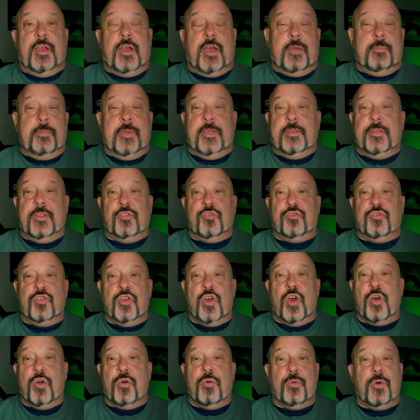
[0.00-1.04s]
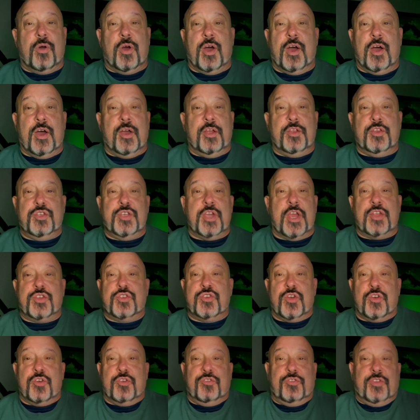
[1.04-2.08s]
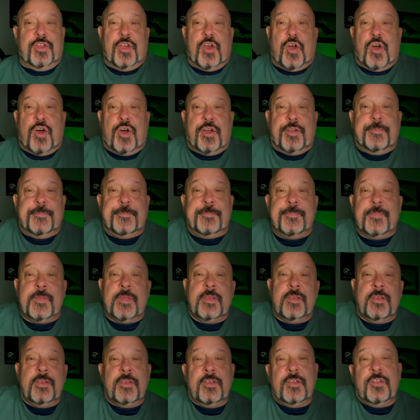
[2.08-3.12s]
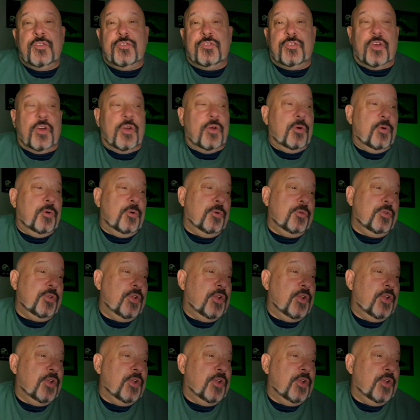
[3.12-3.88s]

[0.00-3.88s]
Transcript: I mean, there's no Jet jersey on. So,